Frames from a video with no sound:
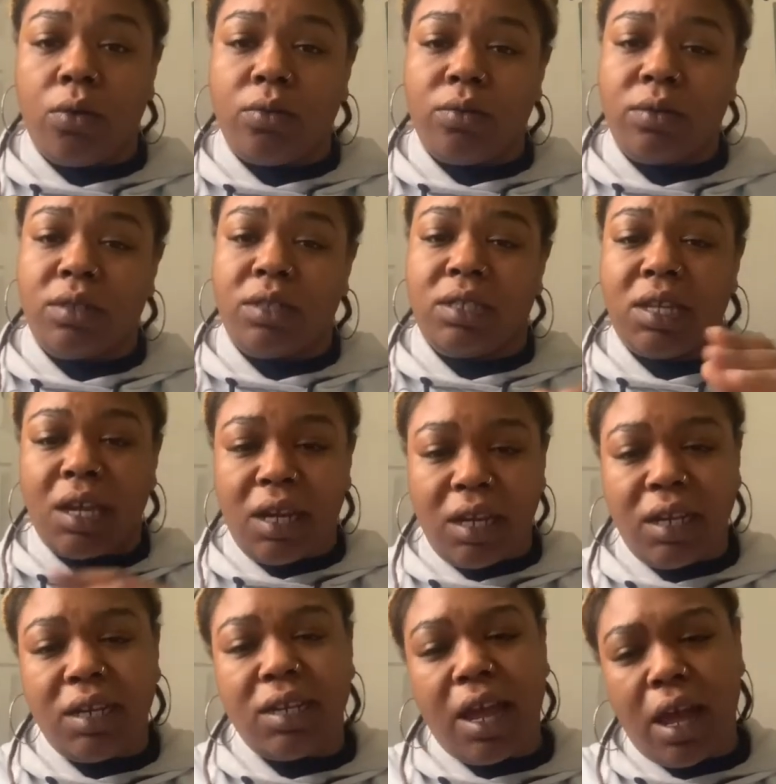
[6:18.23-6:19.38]
settling
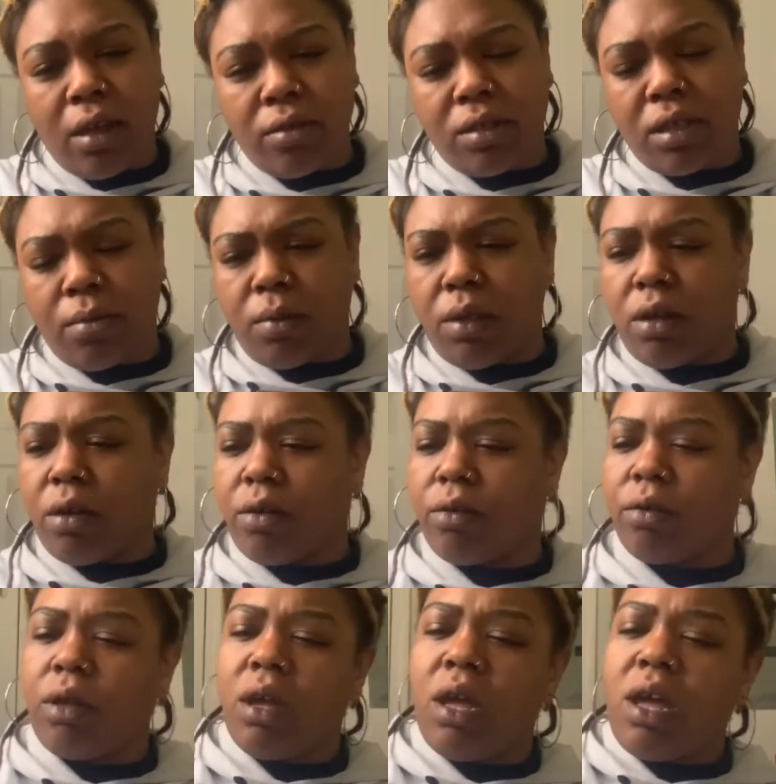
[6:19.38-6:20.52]
down some of your
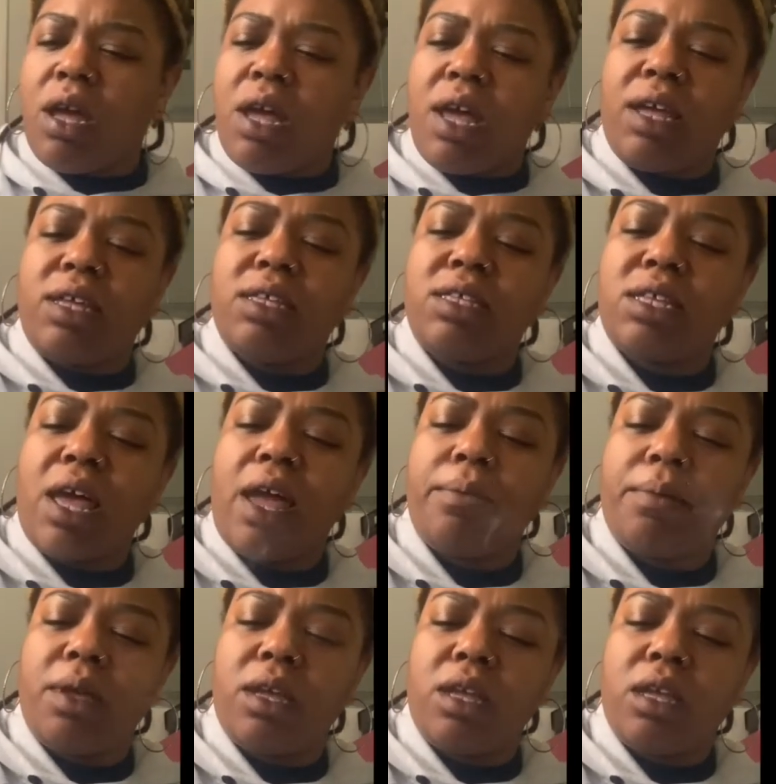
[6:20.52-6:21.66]

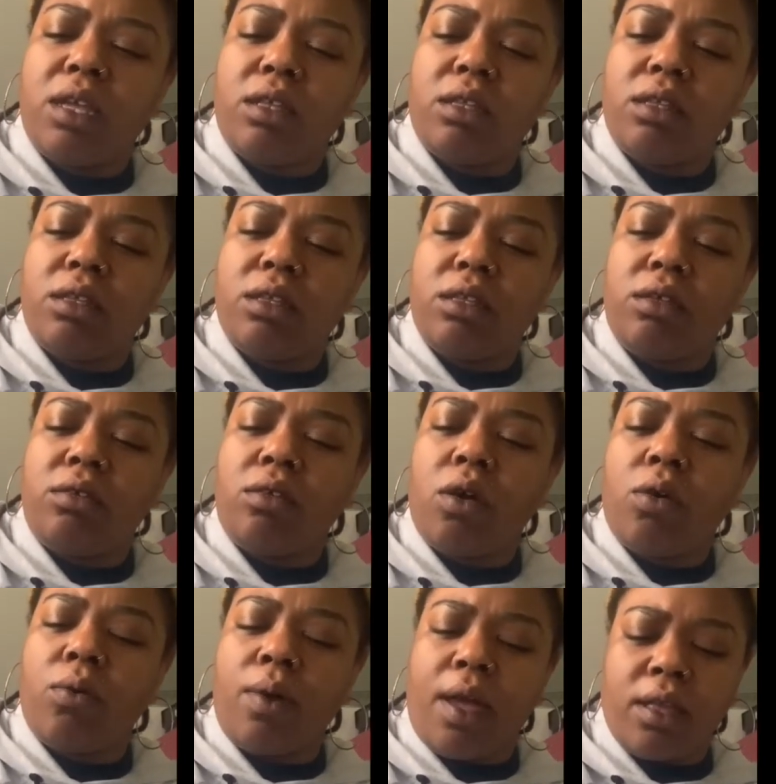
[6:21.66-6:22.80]
excitement,
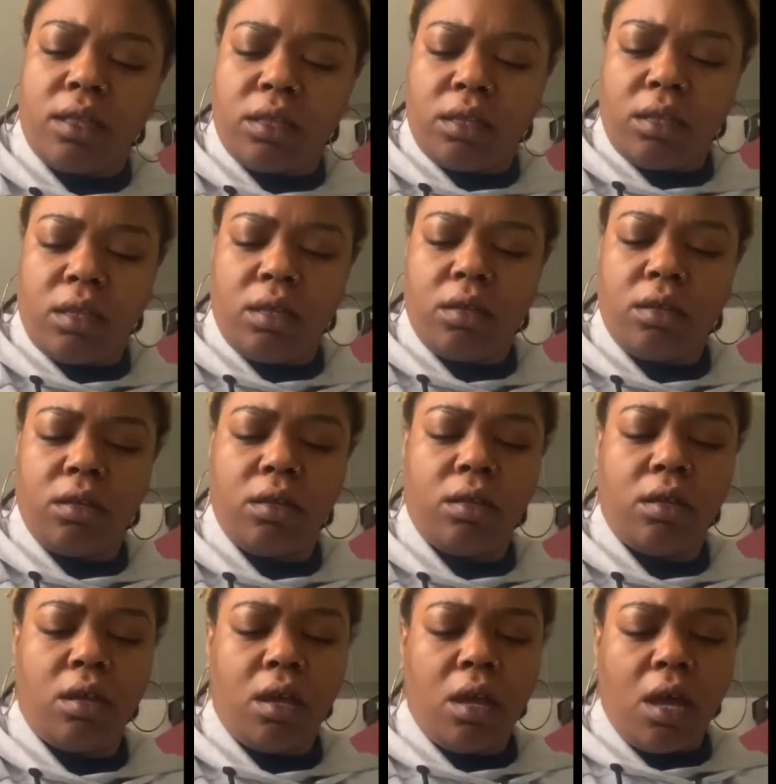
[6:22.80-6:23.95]
and
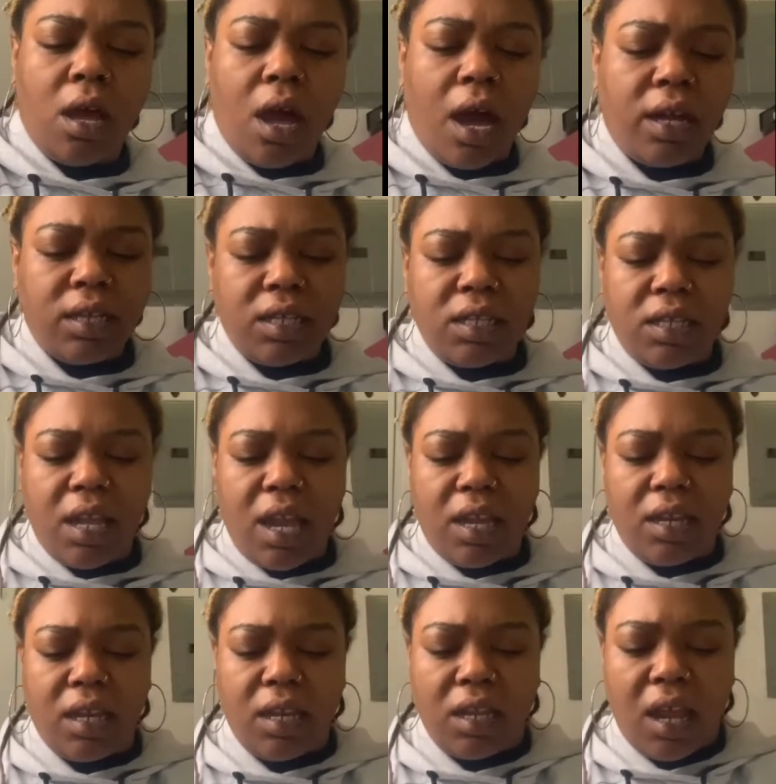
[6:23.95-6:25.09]

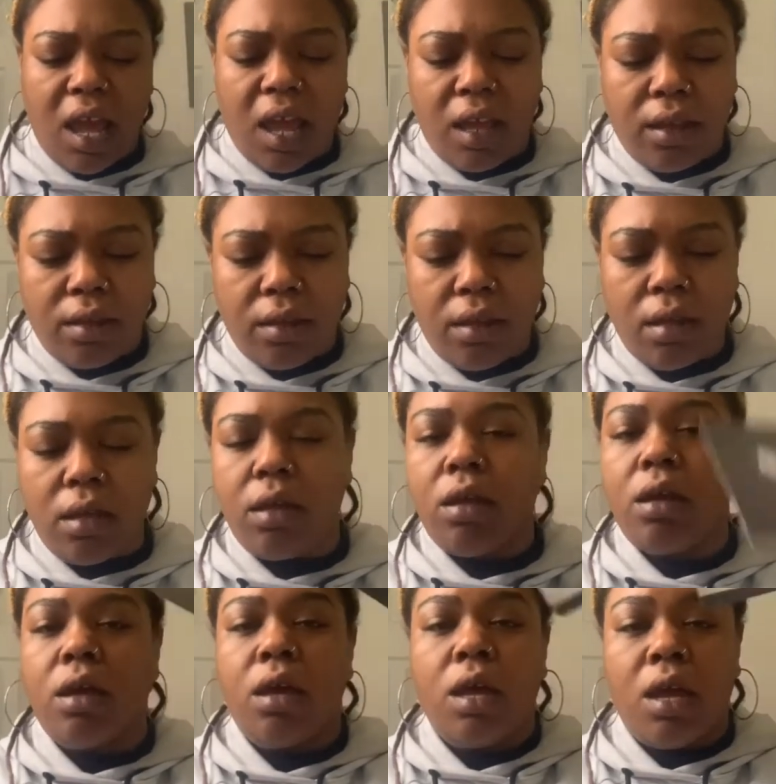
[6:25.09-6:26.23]
understanding that
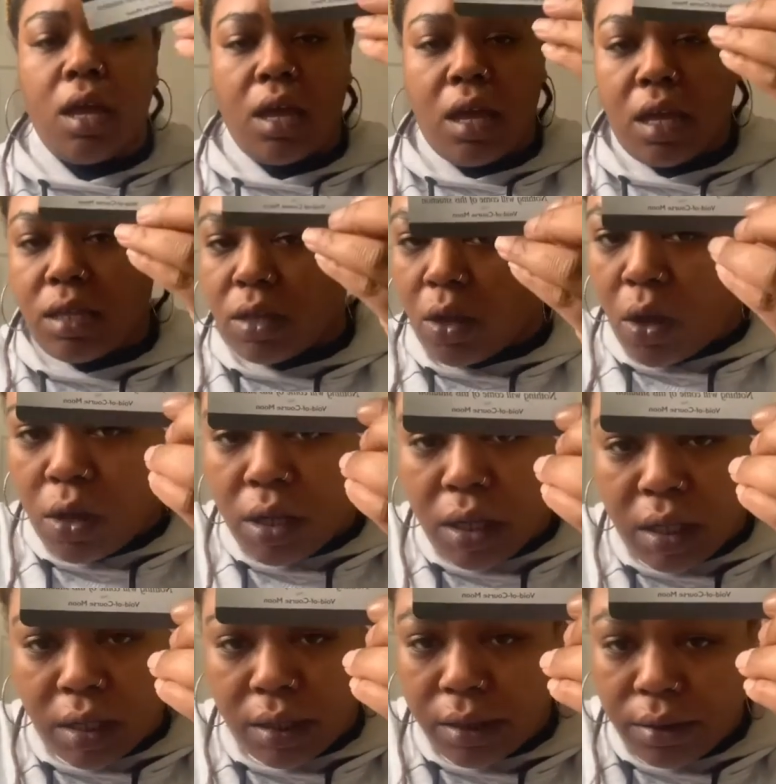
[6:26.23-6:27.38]
it's all good,